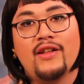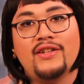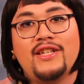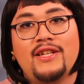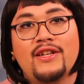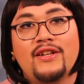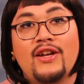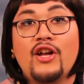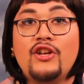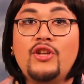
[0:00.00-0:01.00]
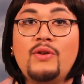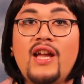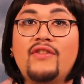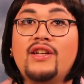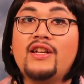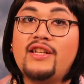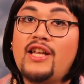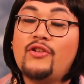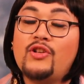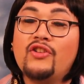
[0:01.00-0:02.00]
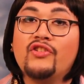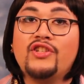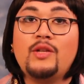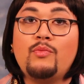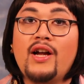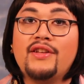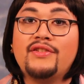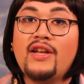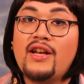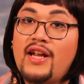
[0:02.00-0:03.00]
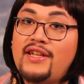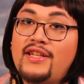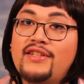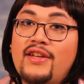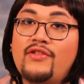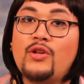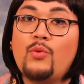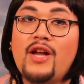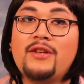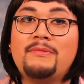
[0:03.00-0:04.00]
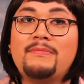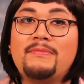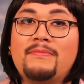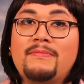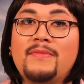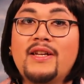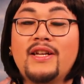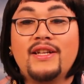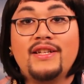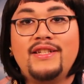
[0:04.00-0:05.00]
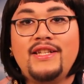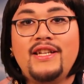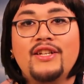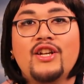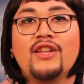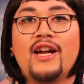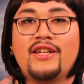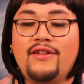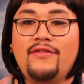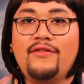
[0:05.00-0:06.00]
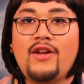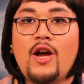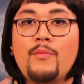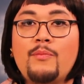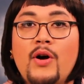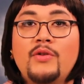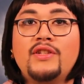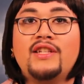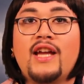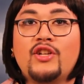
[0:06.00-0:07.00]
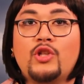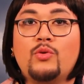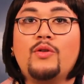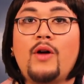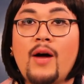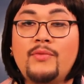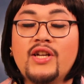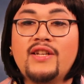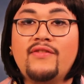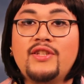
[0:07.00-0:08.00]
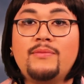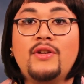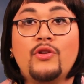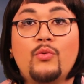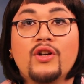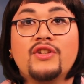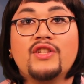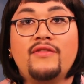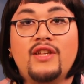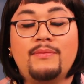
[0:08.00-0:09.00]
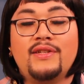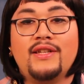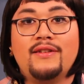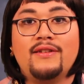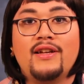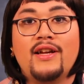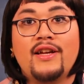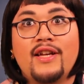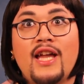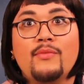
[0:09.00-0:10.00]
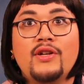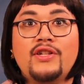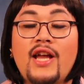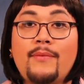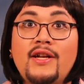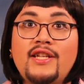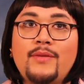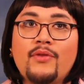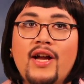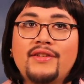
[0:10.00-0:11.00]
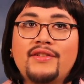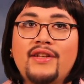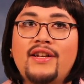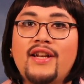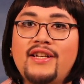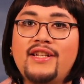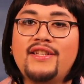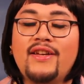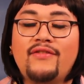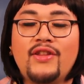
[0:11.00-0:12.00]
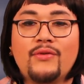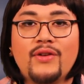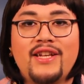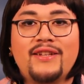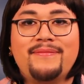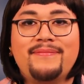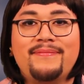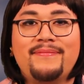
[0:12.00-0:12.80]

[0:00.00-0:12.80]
Reality. New Haven, Yale University Press, 1971. Dean Collective, Post-Textual Objectivism in the Works of Gibson. Cambridge, MIT Press, 1973.